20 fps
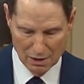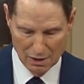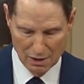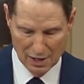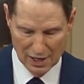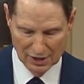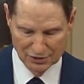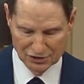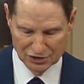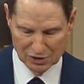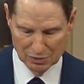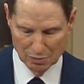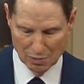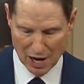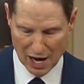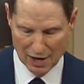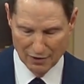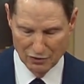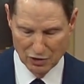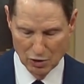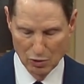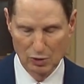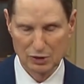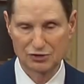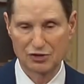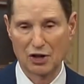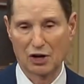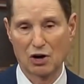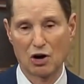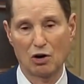This, in my view,
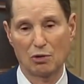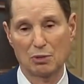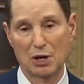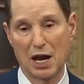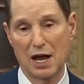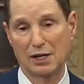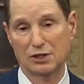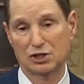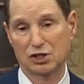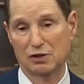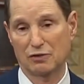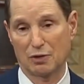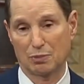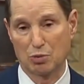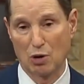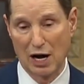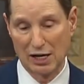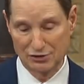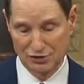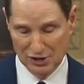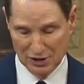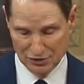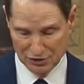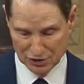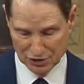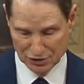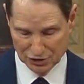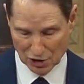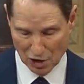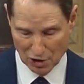is the culmination of a process
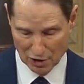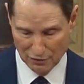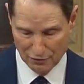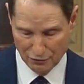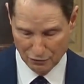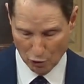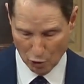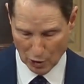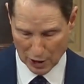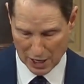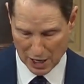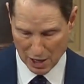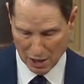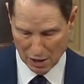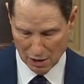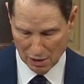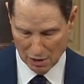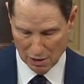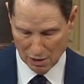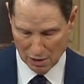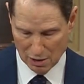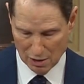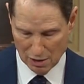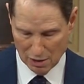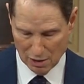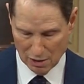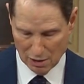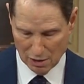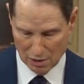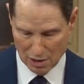that started 40
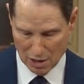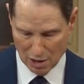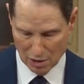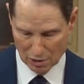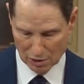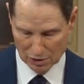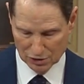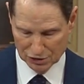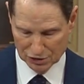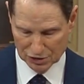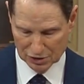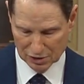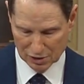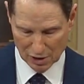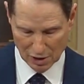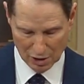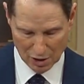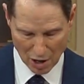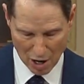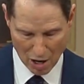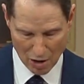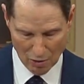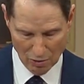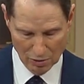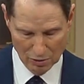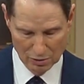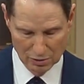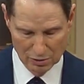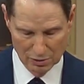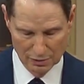years
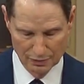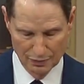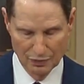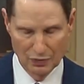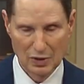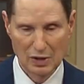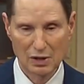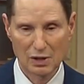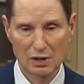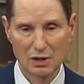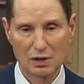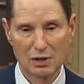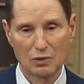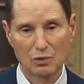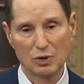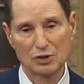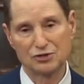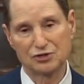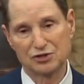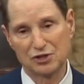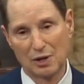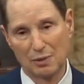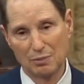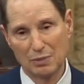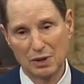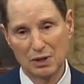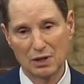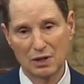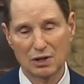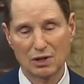ago with some
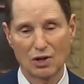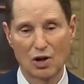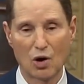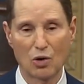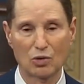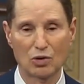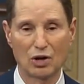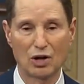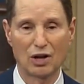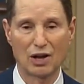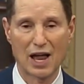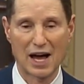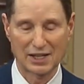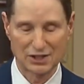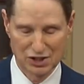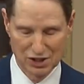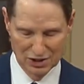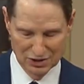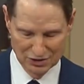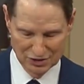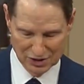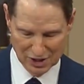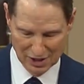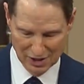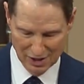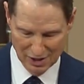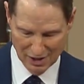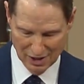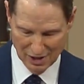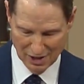local elections
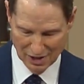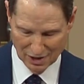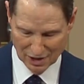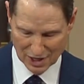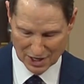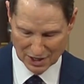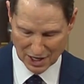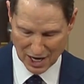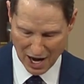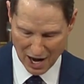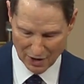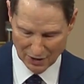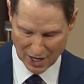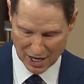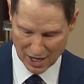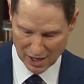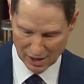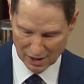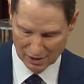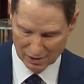in Linn County